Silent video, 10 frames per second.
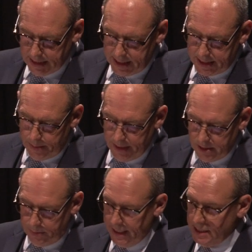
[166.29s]
the city a
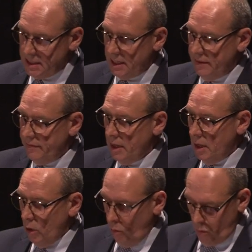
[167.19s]
better place to live,
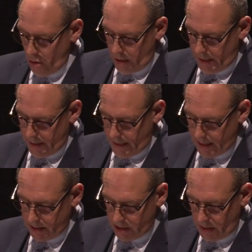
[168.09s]
work,
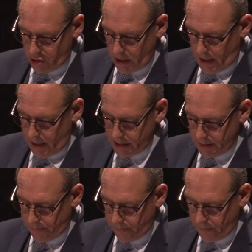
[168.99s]
and socialise.